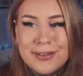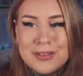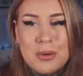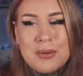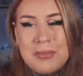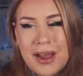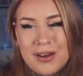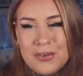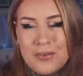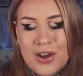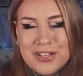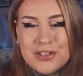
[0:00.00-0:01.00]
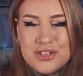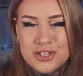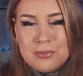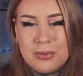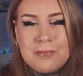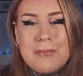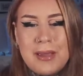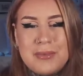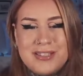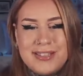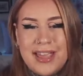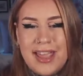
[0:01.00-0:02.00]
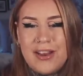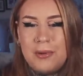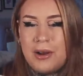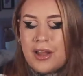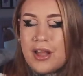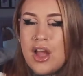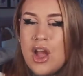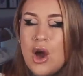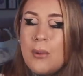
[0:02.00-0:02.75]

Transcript: It's probably bad advice. I should maybe sit here and be like,